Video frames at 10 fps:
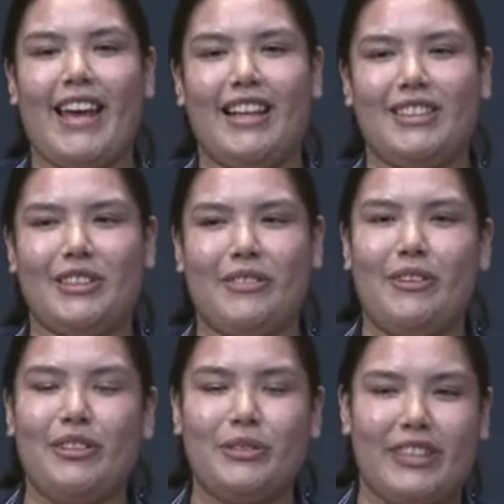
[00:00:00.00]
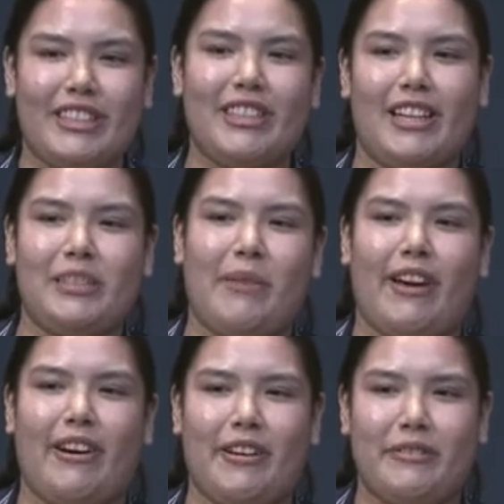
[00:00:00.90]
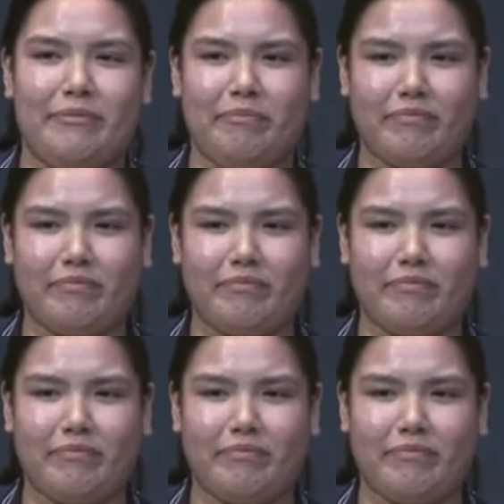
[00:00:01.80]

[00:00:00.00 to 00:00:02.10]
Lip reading: And so those words touched my heart.